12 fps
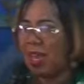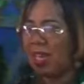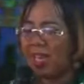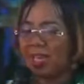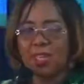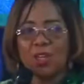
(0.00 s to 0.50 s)

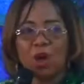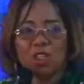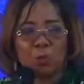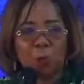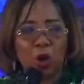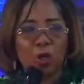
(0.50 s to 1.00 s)
lady God
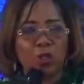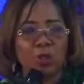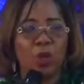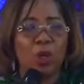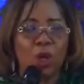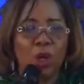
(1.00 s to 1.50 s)
spoke
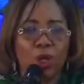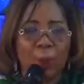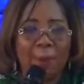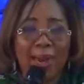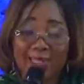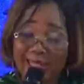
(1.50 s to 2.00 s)
to.
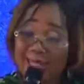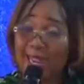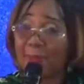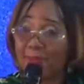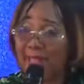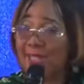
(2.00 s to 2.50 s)
By this
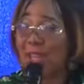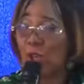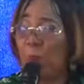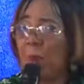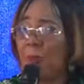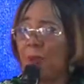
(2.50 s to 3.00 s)
time next year,
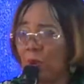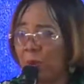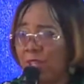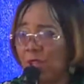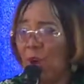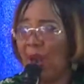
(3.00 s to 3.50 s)
your baby will be
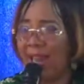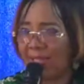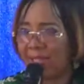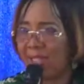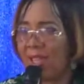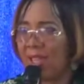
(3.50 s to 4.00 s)
in your
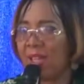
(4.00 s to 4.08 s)
hand.